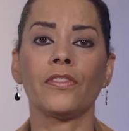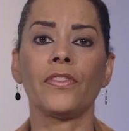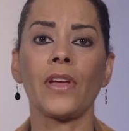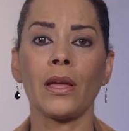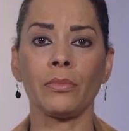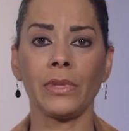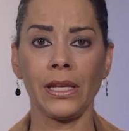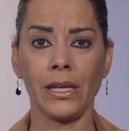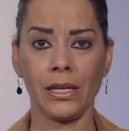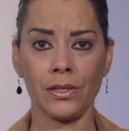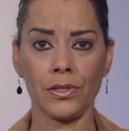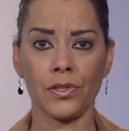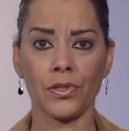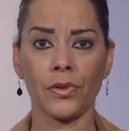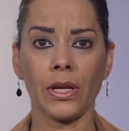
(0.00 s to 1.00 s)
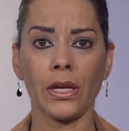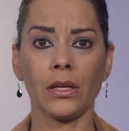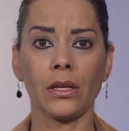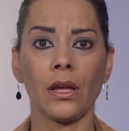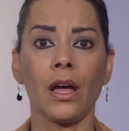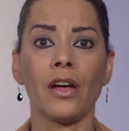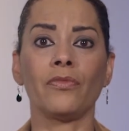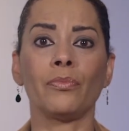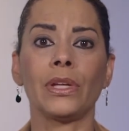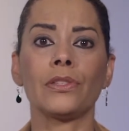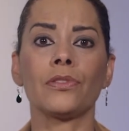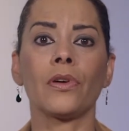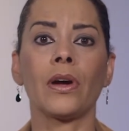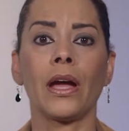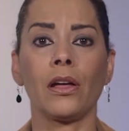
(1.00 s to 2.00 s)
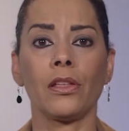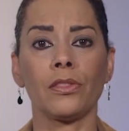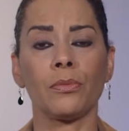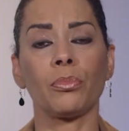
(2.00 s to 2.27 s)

family history of mental health